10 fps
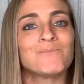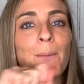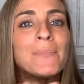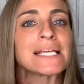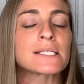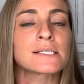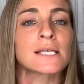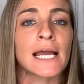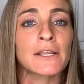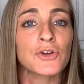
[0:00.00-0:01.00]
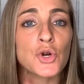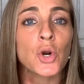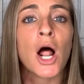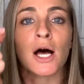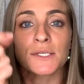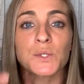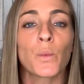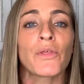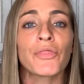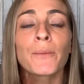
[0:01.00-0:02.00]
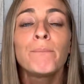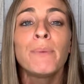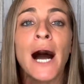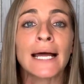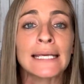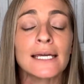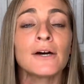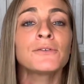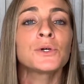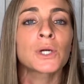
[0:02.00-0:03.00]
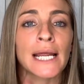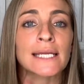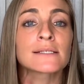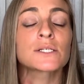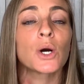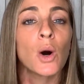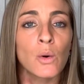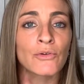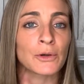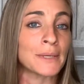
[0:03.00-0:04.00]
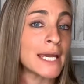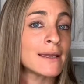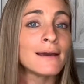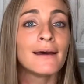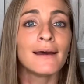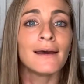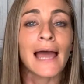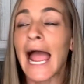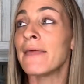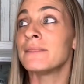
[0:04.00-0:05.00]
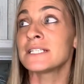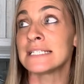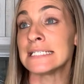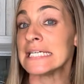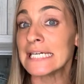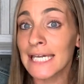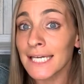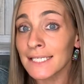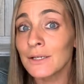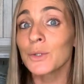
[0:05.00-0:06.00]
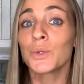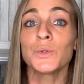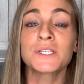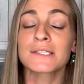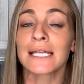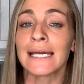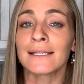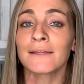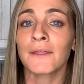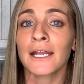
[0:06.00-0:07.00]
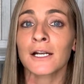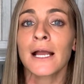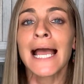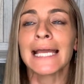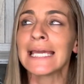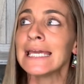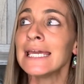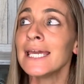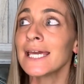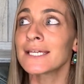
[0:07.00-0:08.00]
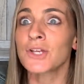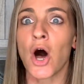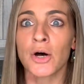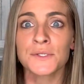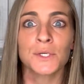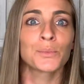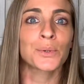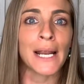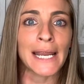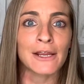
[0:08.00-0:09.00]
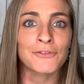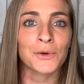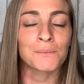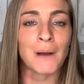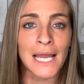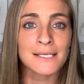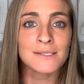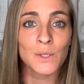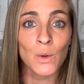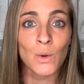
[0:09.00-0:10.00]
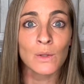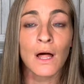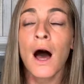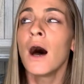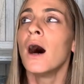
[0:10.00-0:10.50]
makes the sign of the cross with the body of Christ over me, and the deacon who's standing there, he is also praying for my soul.